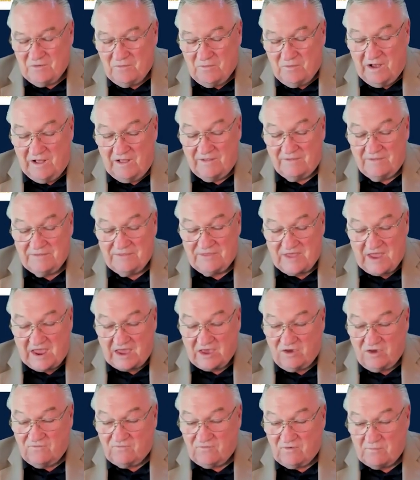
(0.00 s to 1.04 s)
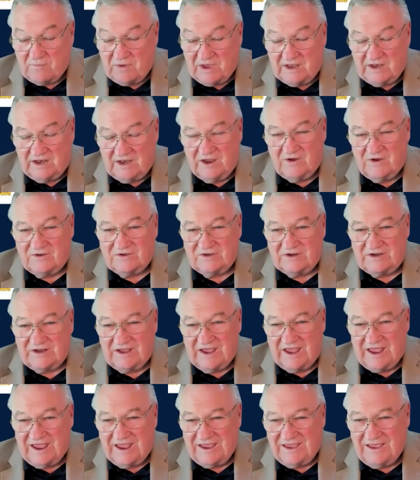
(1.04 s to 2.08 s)
Well, thank you for being here
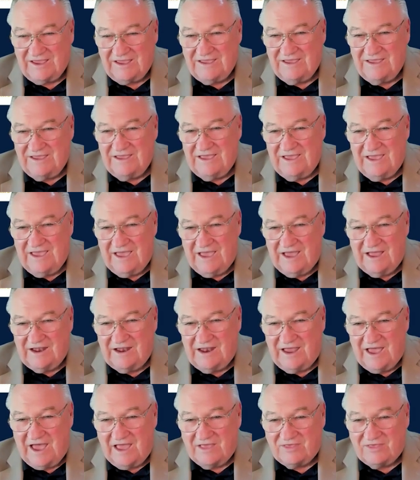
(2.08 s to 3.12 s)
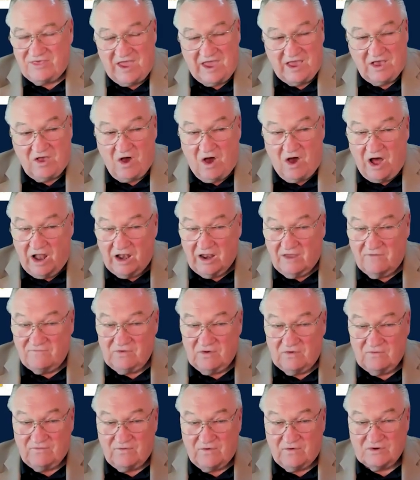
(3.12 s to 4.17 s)
today. And I thank all of
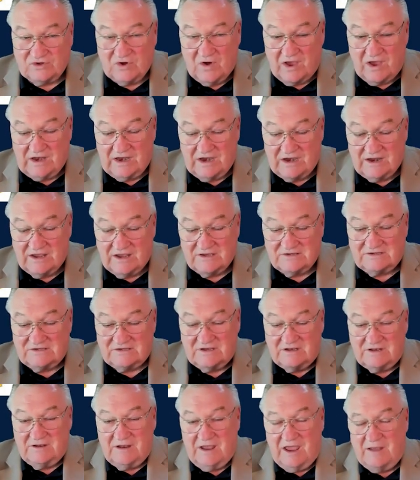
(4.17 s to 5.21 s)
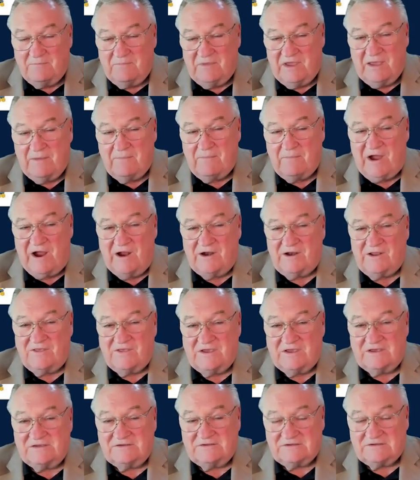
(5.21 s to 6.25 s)
you for joining us and being part of
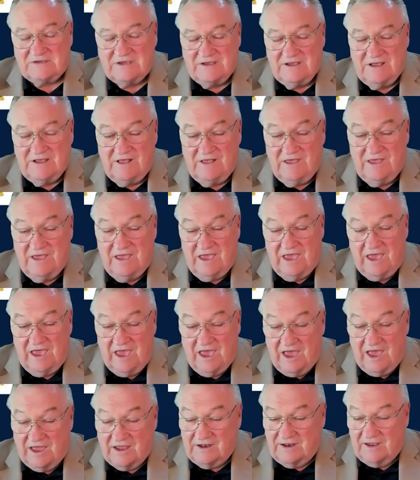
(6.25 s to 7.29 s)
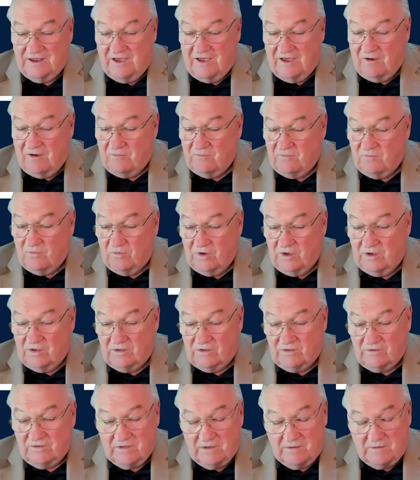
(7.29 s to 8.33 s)
this. And
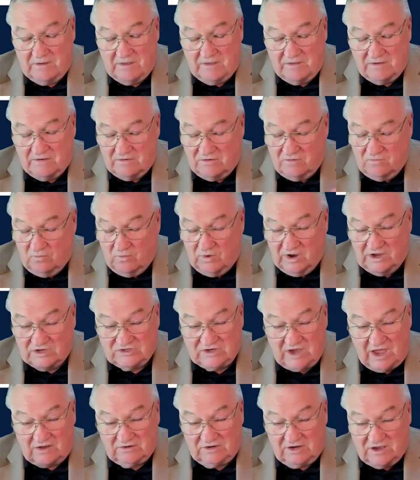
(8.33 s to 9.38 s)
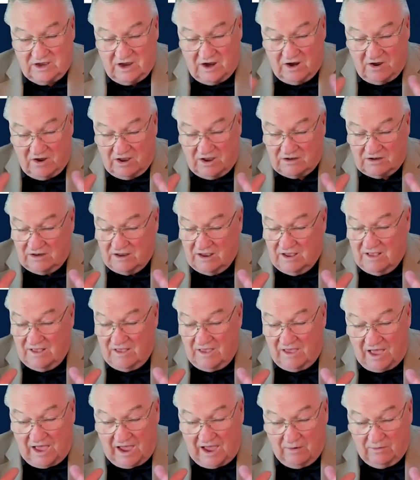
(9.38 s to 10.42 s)
we'll reach out to Gerrit.
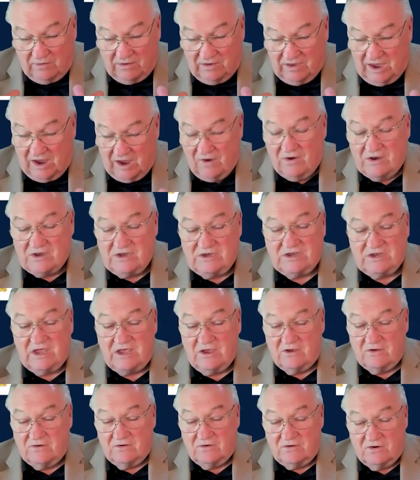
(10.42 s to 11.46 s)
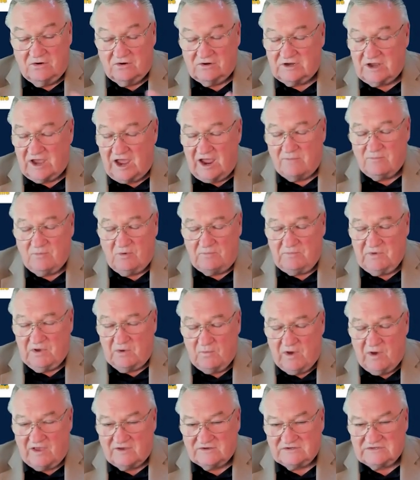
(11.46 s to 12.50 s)
I guarantee you your time will be
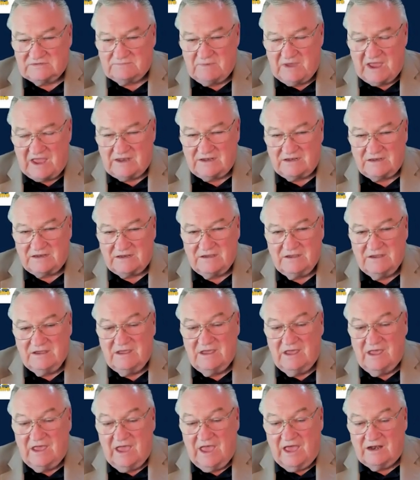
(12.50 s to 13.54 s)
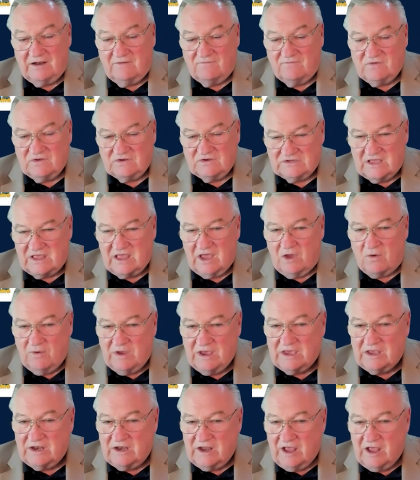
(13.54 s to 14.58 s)
well spent. And if there's anything
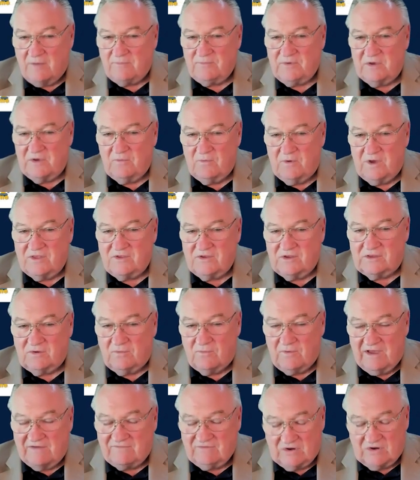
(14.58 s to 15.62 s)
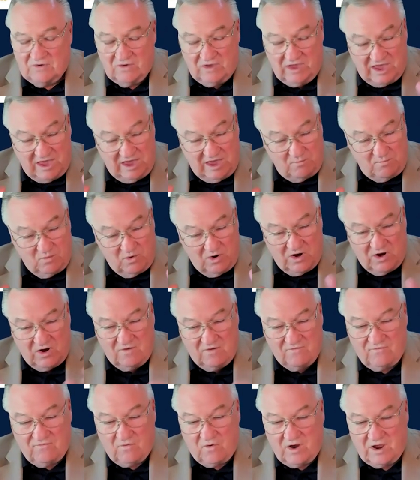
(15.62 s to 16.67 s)
we can help you with at the revenue game, we're
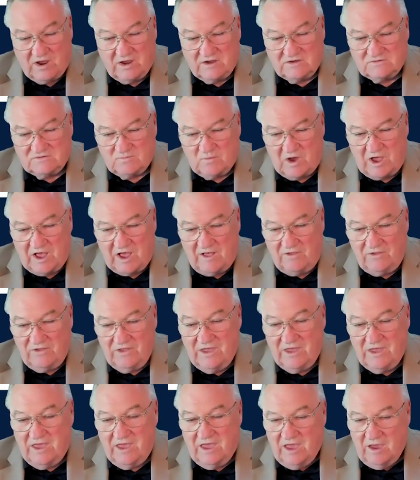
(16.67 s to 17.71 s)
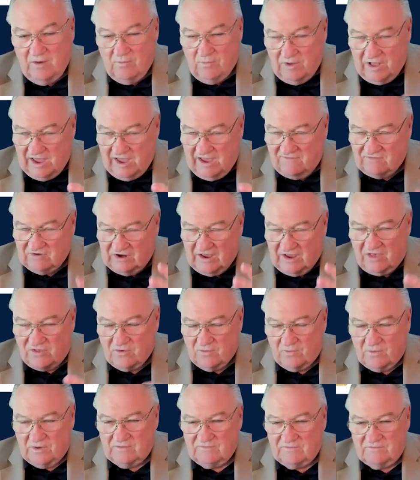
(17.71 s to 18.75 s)
here for you as well. And we'll have
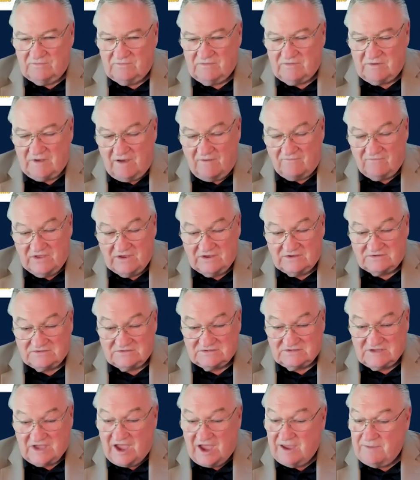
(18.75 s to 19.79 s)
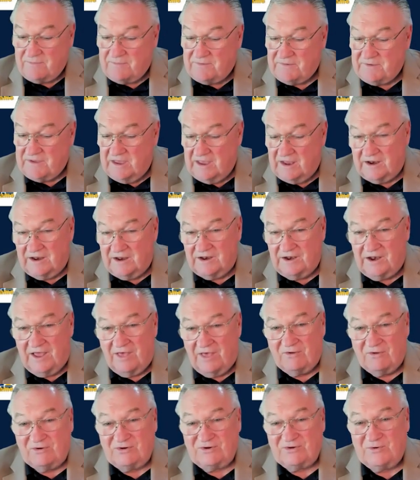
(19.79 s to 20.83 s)
another one of this type in
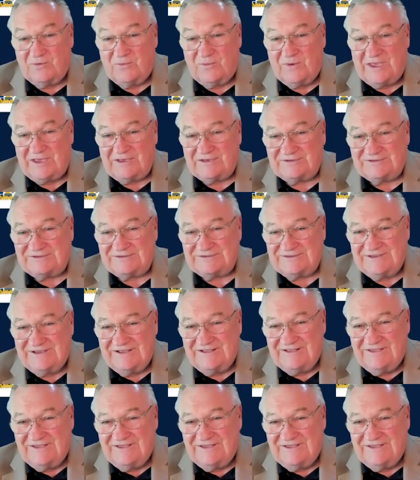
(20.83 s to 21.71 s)
another 2 weeks.